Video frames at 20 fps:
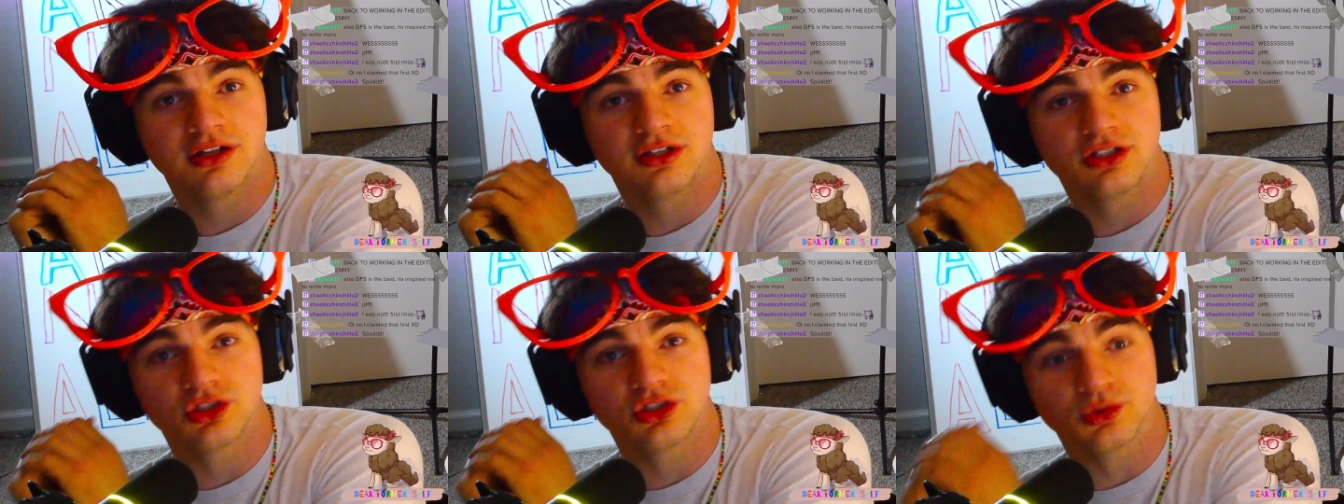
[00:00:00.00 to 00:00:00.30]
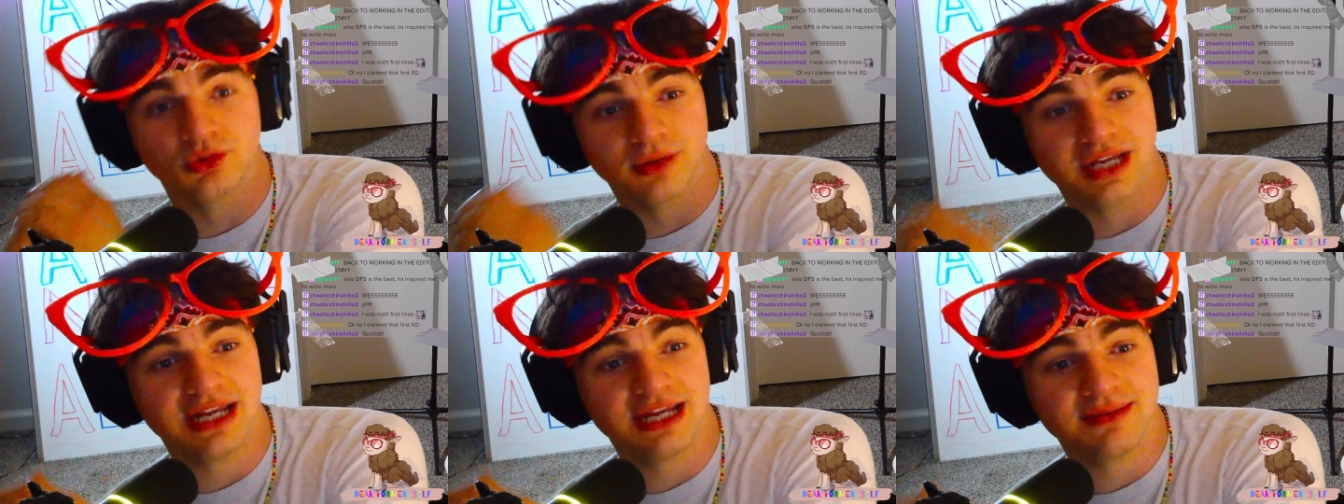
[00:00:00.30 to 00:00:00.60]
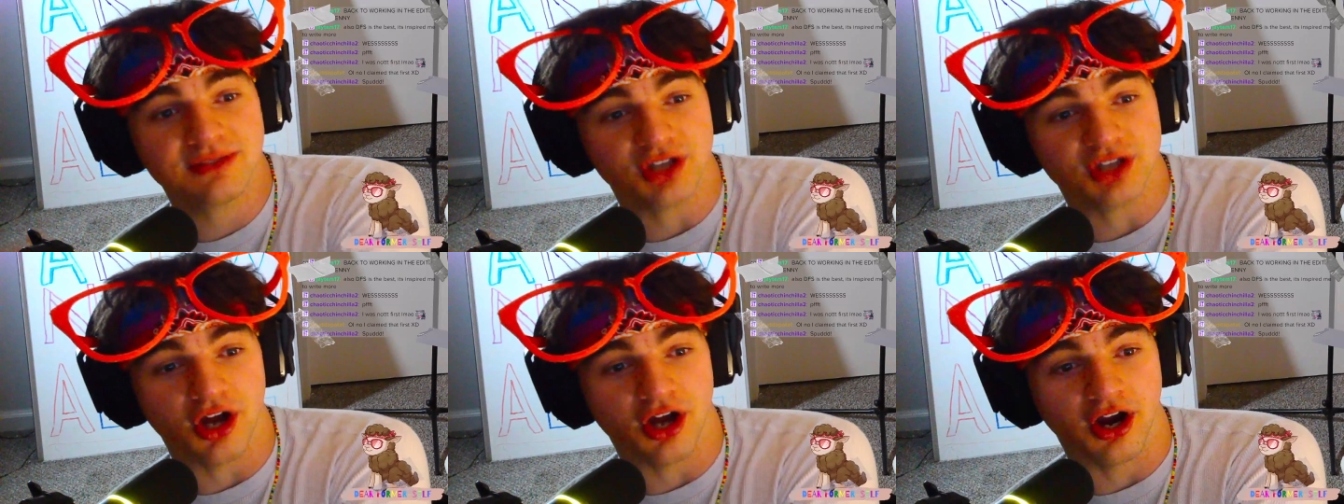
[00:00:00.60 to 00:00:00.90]

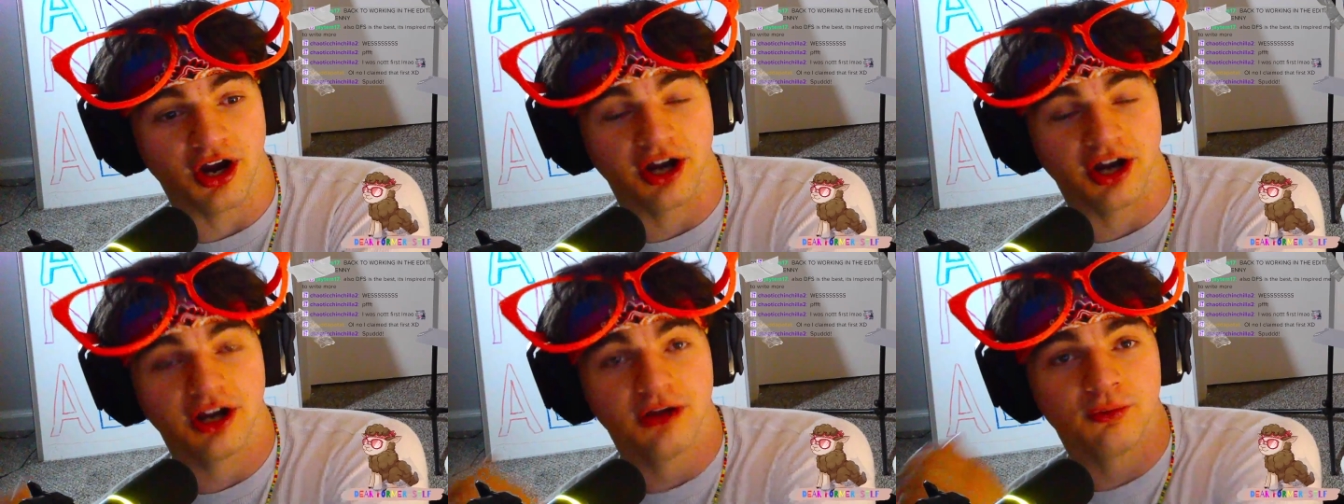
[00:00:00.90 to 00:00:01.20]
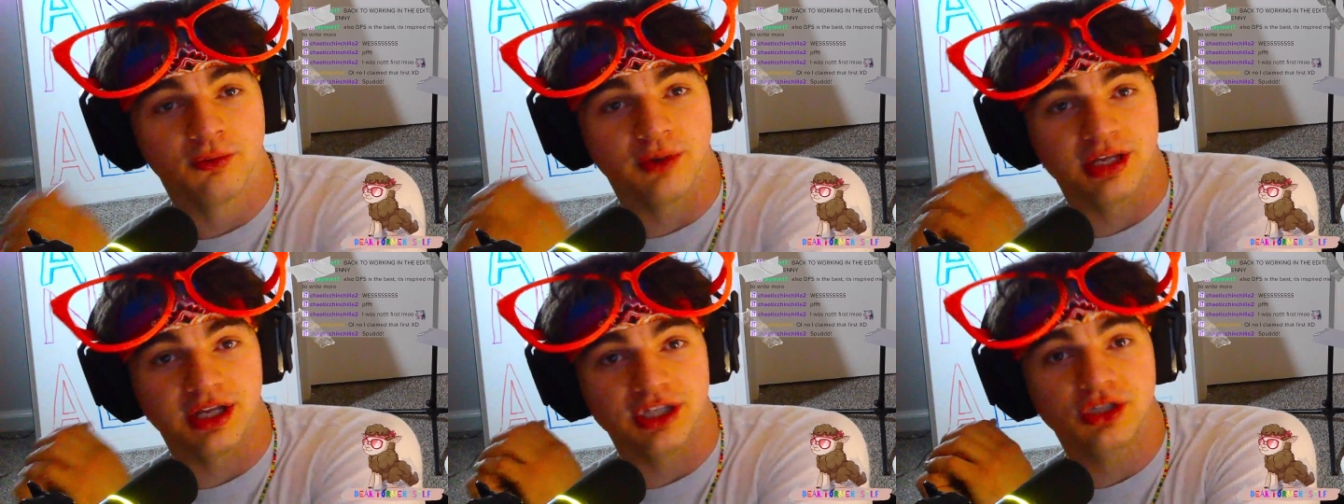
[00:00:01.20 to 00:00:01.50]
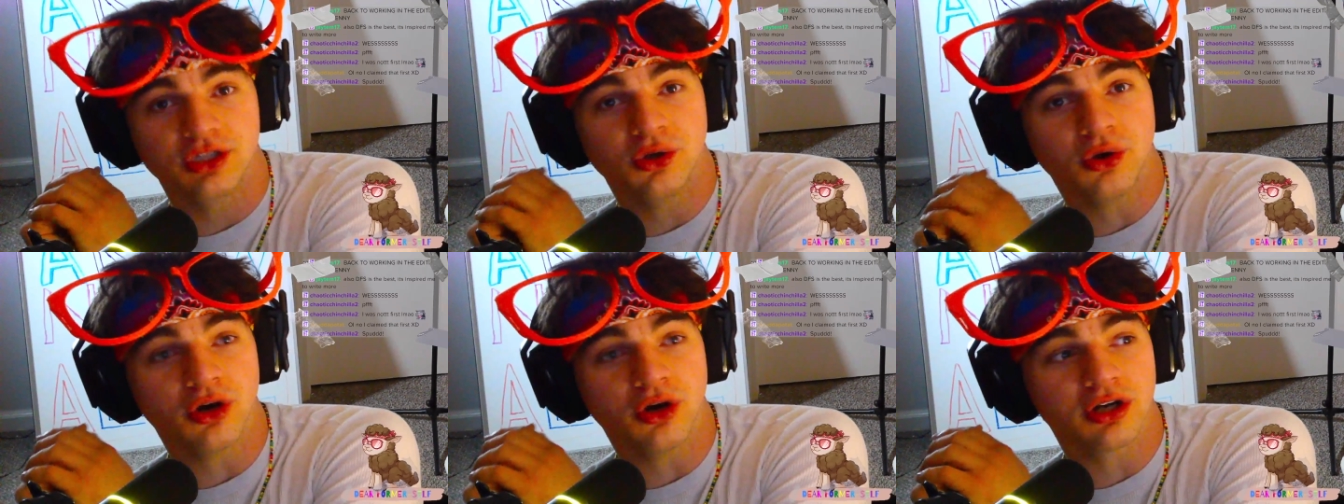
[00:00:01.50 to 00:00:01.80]
dreams are, what
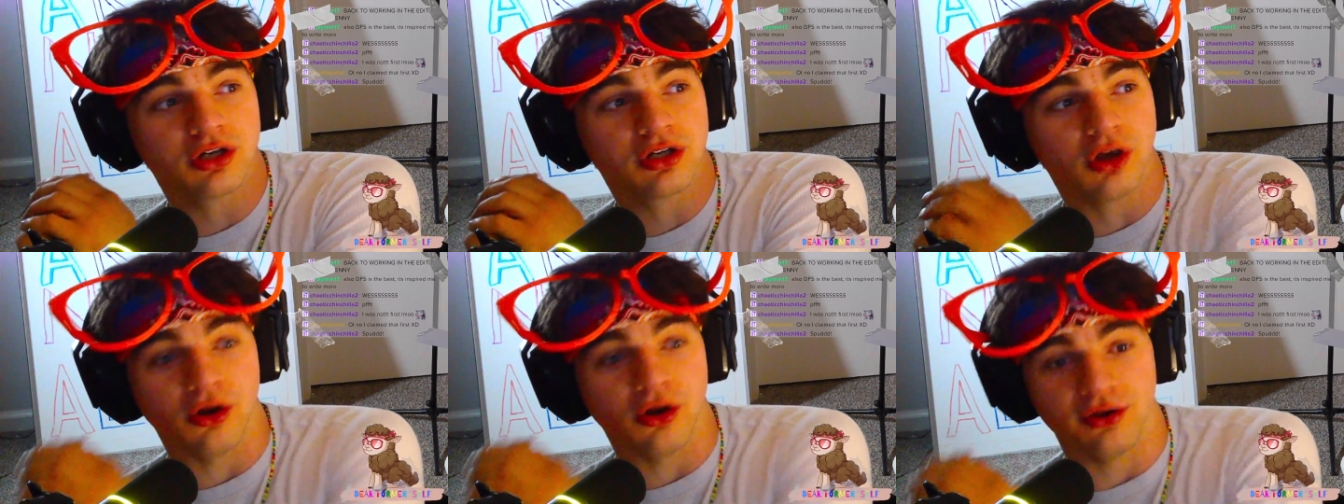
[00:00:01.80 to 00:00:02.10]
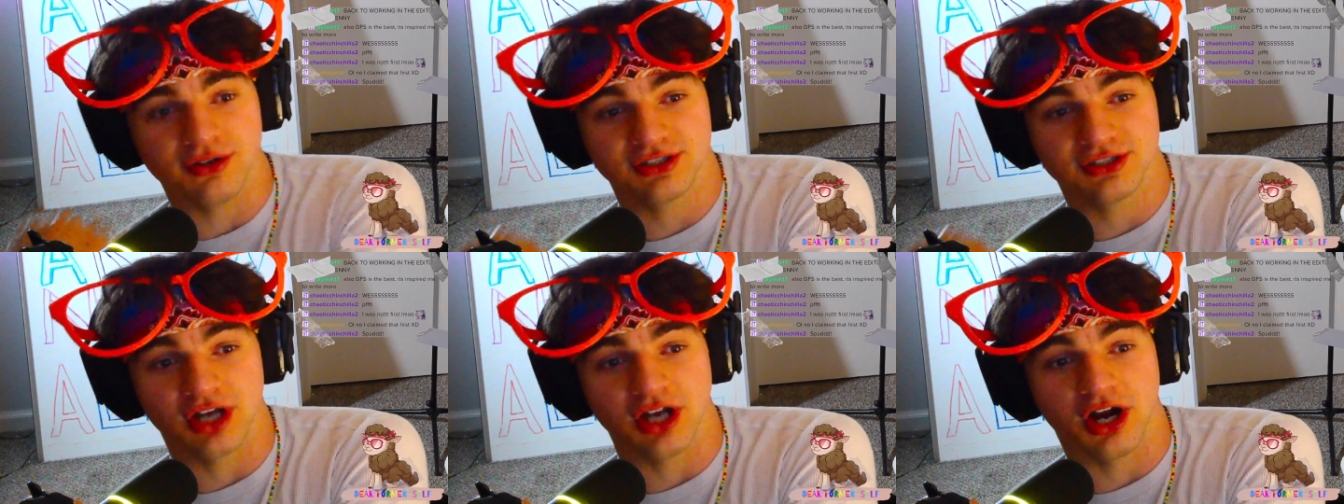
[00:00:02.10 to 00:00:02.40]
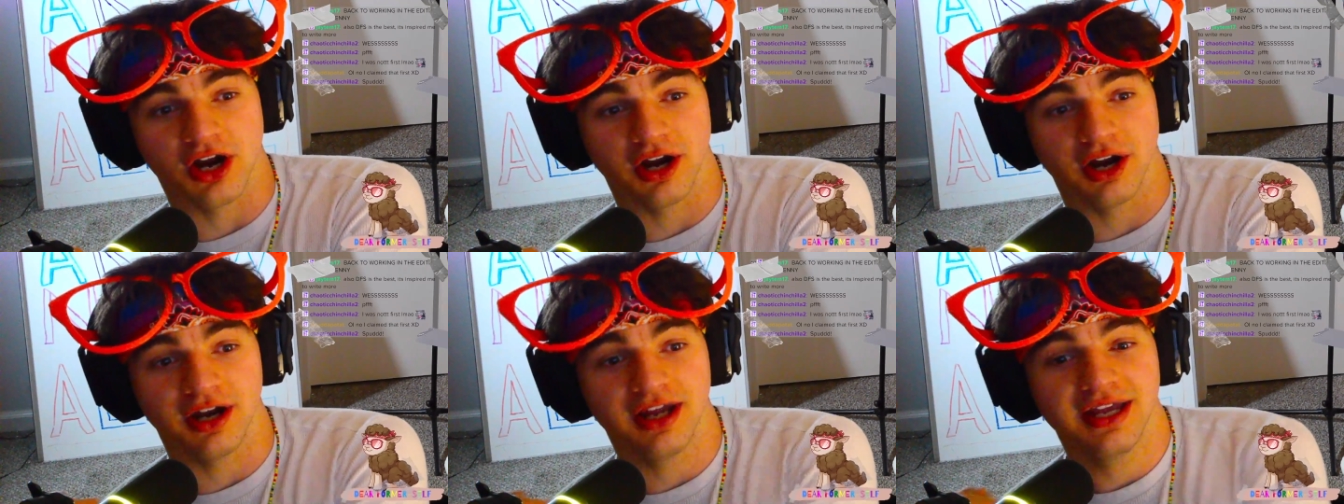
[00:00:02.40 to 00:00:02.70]
your goals
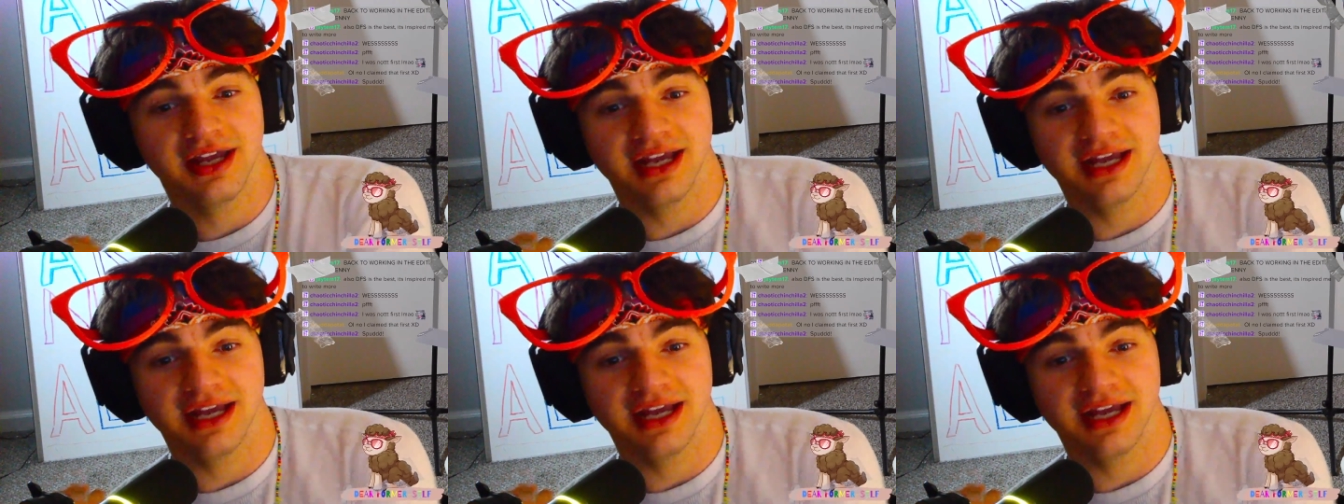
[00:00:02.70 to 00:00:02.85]
are,